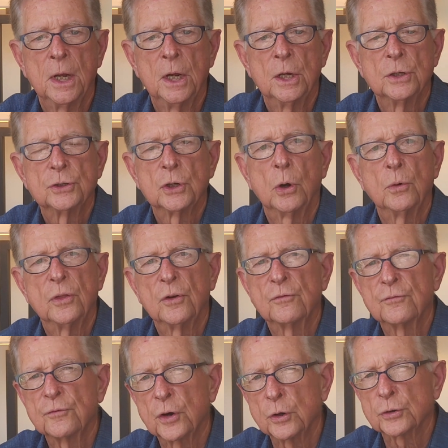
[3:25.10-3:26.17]
So the
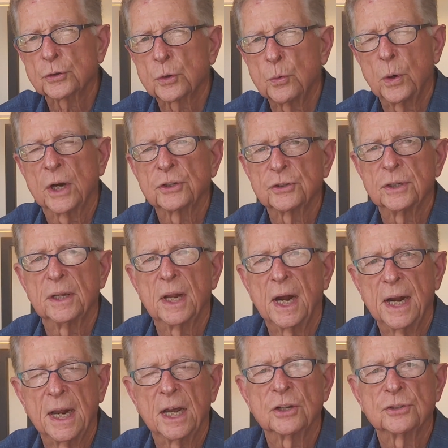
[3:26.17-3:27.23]
first question
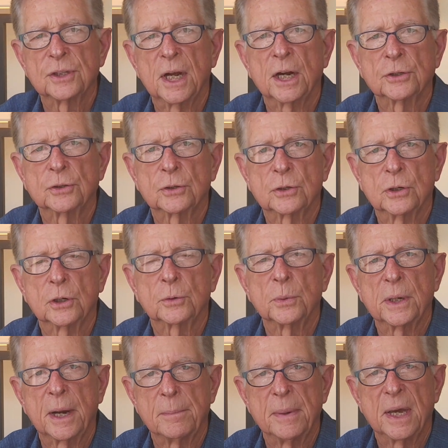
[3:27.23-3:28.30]
I asked Dr. Cooke
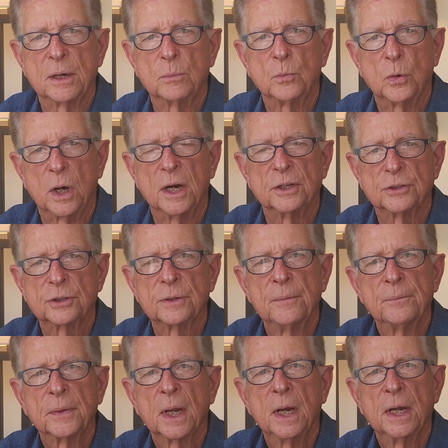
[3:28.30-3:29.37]
when I met him was,
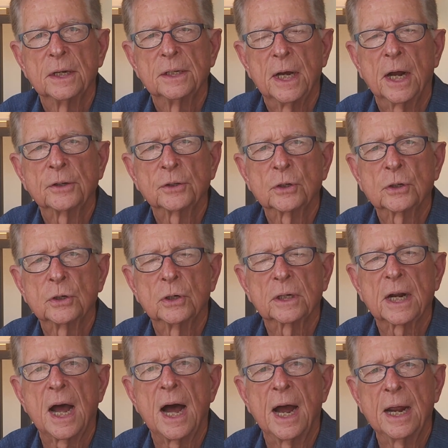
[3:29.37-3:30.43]
Dr. Cooke,
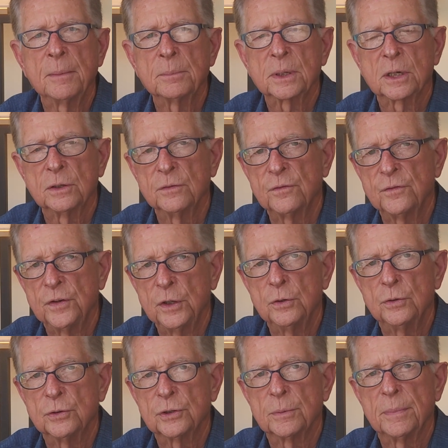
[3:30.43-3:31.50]
I'm
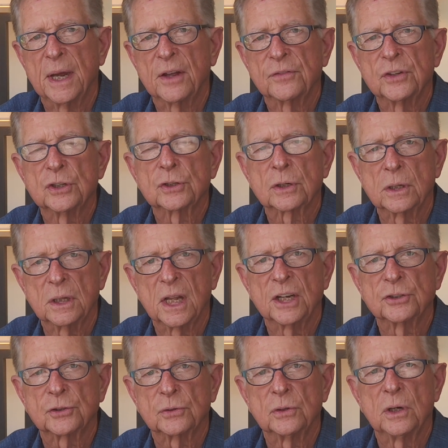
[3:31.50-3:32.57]
confused about this
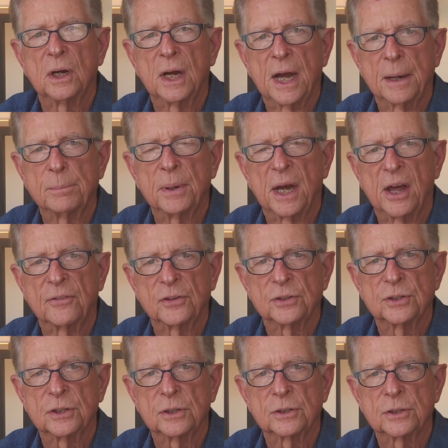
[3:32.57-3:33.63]
cholesterol
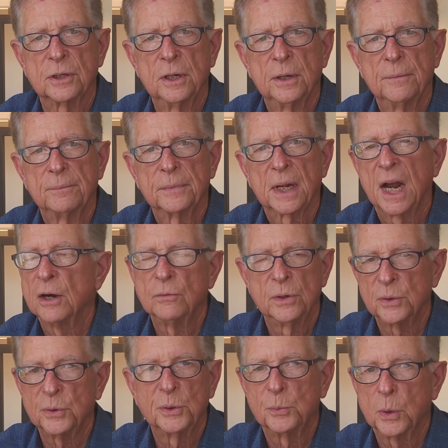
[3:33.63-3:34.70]
hypothesis. I
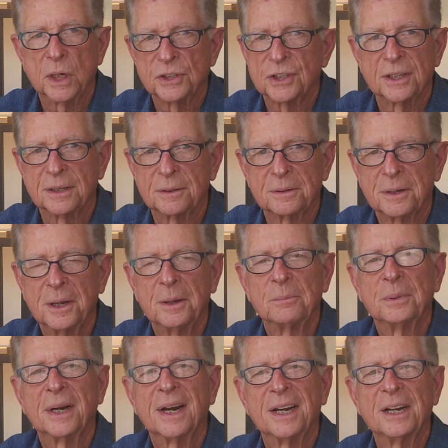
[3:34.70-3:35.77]
really wasn't,
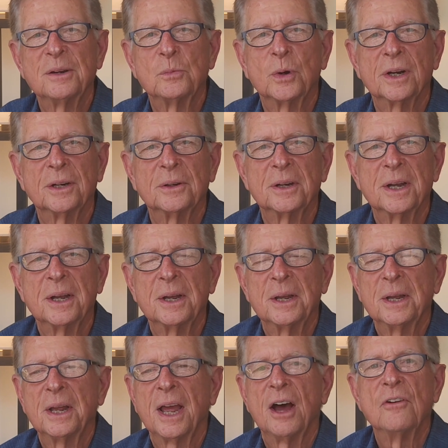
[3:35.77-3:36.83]
but I didn't want to
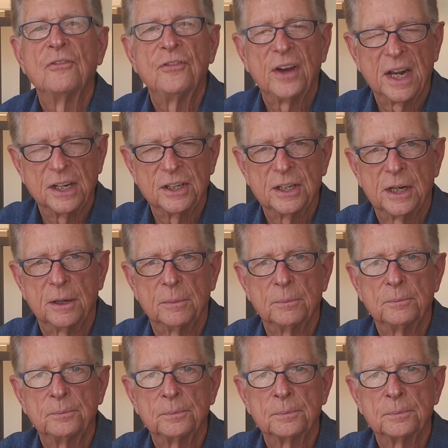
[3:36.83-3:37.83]
offend him